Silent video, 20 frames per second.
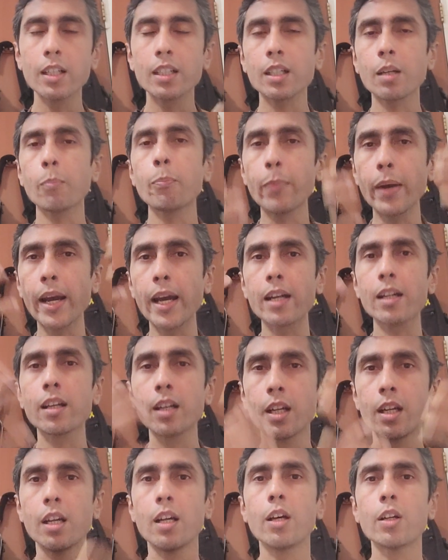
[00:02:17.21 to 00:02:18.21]
Compared
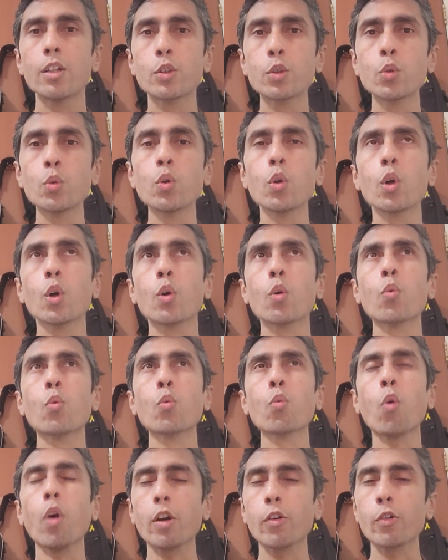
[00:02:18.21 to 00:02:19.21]
to
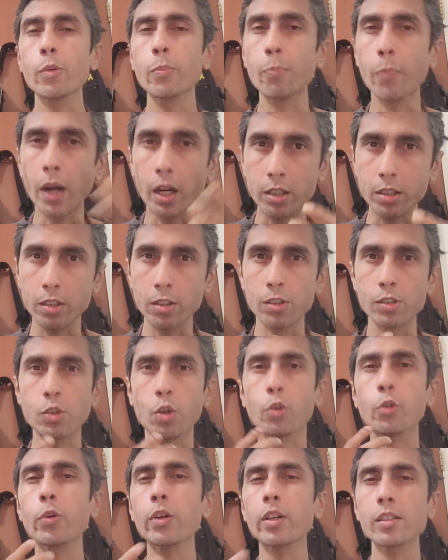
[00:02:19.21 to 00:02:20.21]
what rebuttals
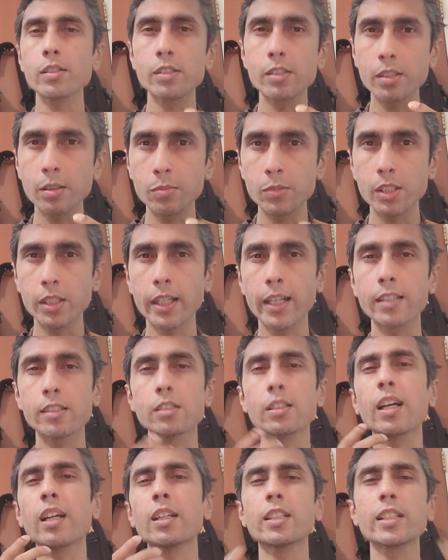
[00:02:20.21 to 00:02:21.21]
or criticisms against,
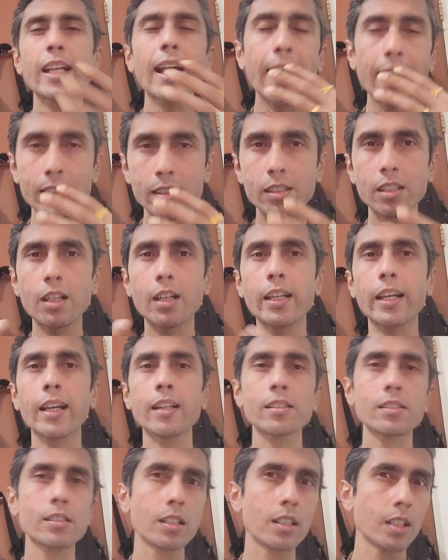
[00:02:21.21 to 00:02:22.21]
their attacks
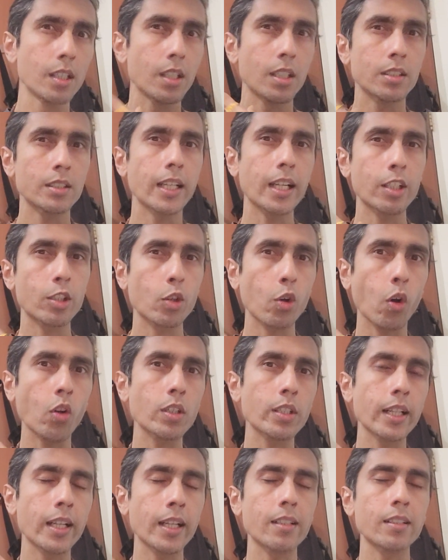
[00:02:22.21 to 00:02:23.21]
against that
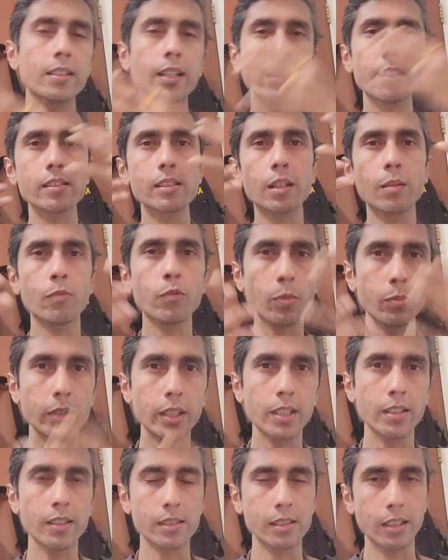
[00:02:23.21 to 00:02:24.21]
content that has come from
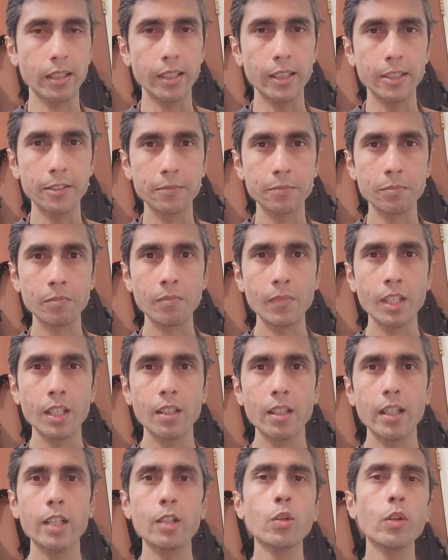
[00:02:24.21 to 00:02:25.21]
the other side.
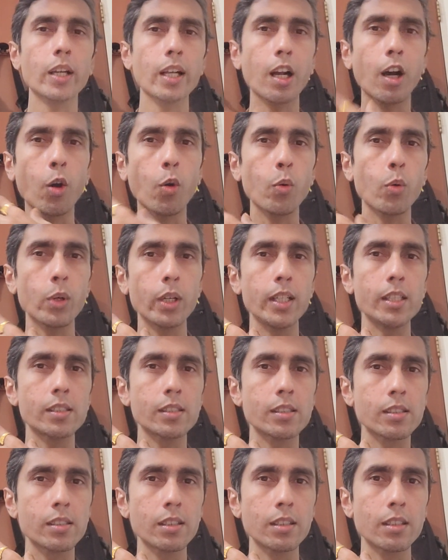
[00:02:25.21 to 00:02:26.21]
And look at how
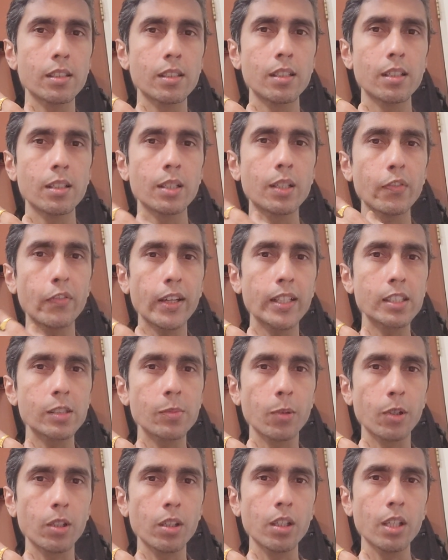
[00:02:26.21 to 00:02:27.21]
it's
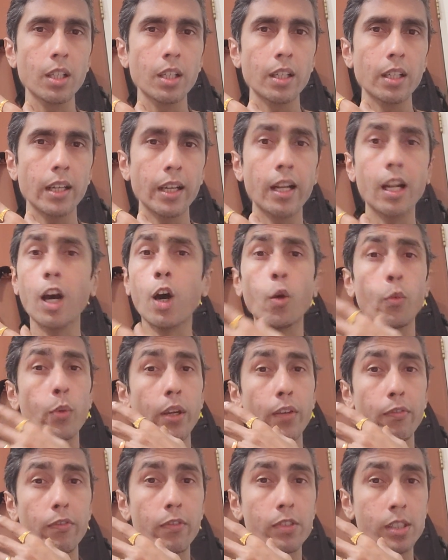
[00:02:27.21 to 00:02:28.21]
defensible and how we
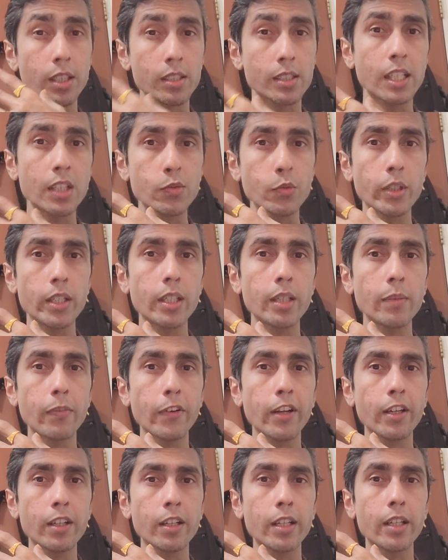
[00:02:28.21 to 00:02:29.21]
have successfully
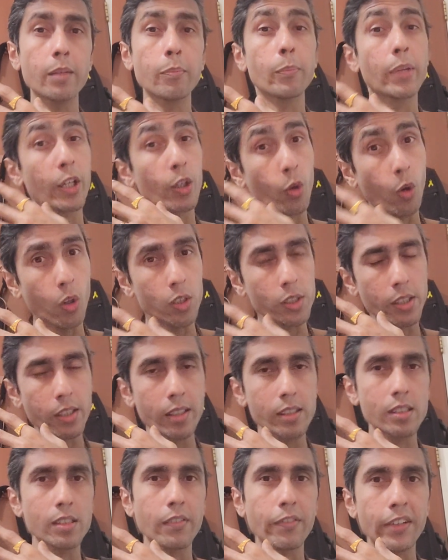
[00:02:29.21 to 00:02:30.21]
defended it because it
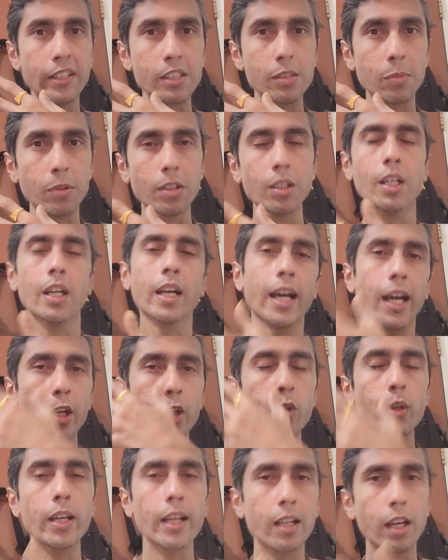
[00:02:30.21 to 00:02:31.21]
is defensible, and
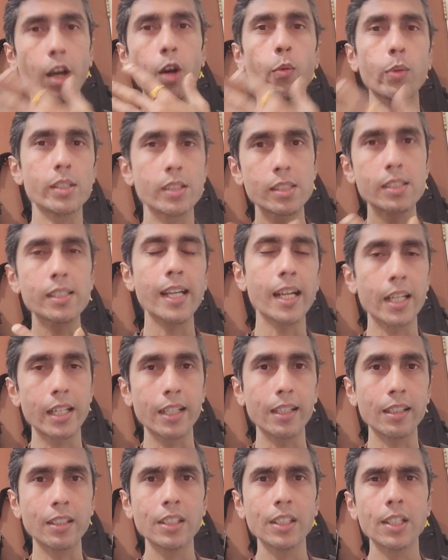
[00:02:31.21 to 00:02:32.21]
look at how it's
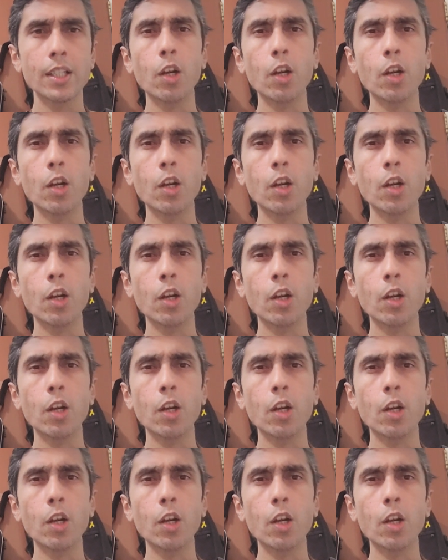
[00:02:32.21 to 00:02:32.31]
standing.